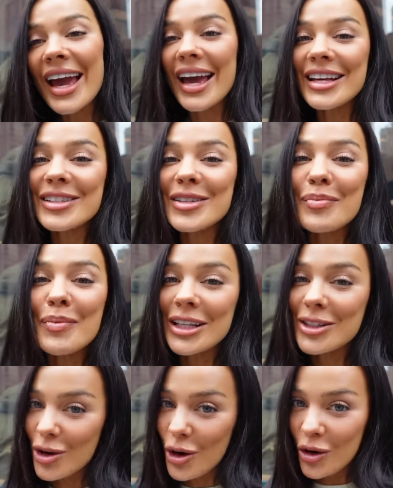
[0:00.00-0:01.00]
is my
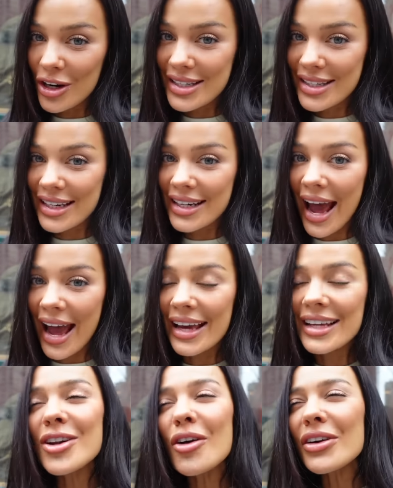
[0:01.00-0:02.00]
touristy day.
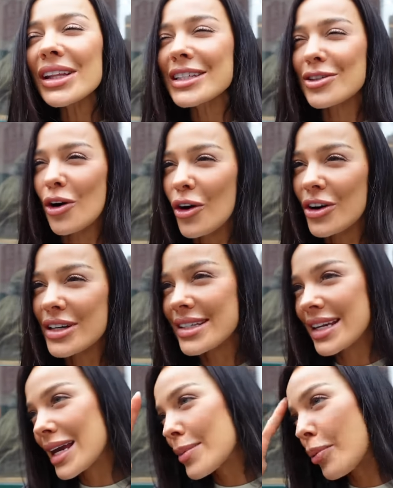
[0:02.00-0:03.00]
It's not really
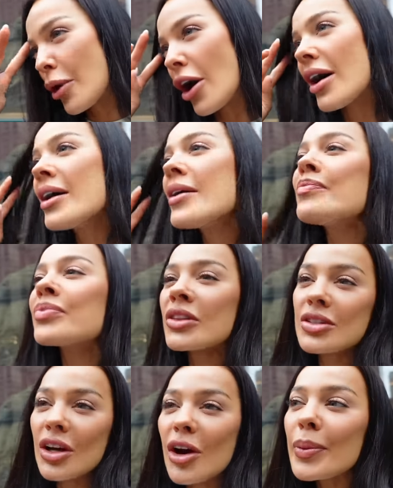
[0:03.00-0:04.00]
touristy, but
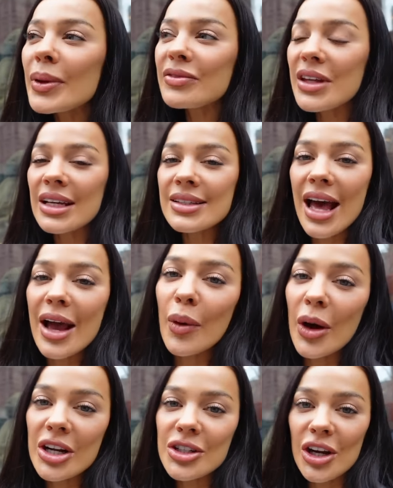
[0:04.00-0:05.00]
there's a couple of things that I
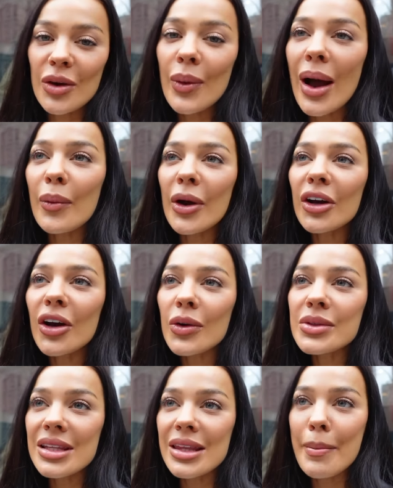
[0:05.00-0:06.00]
wanna do. I wanna go
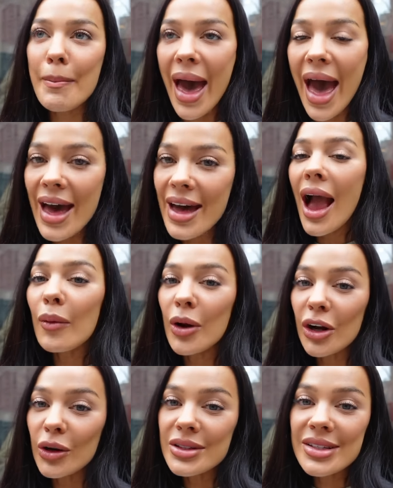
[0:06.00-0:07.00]
to the Met, I
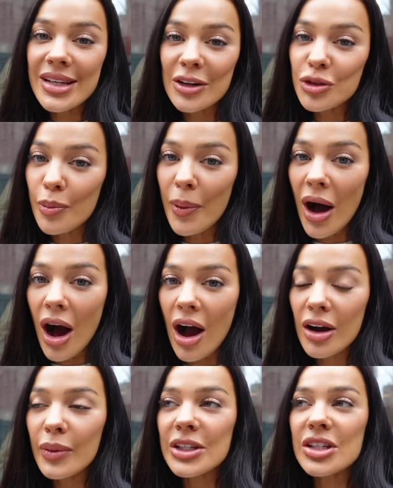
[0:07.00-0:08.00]
wanna go to Central
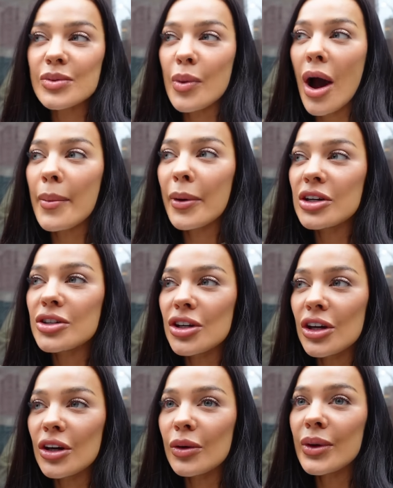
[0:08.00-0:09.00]
Park, which is what I'm gonna
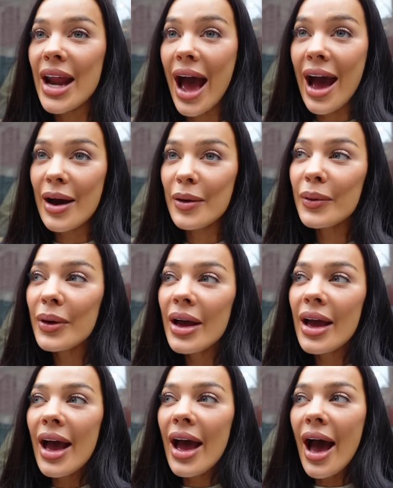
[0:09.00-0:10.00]
do now.
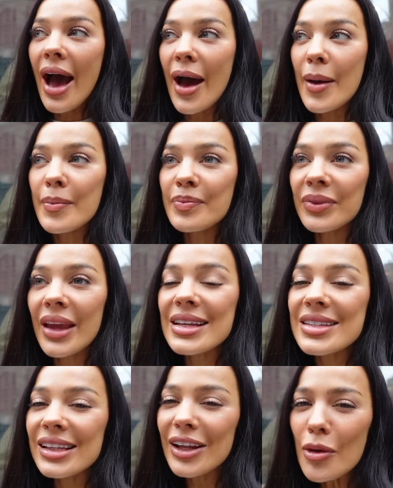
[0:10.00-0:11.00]
Um,
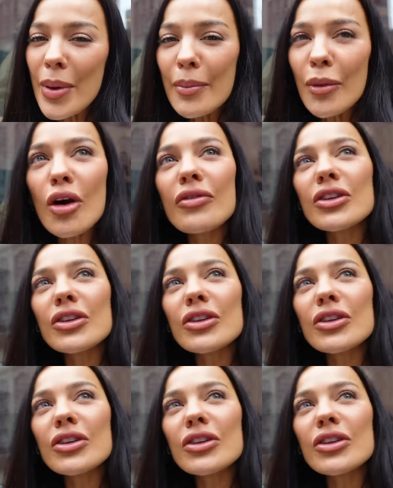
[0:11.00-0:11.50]
it's a little bit more of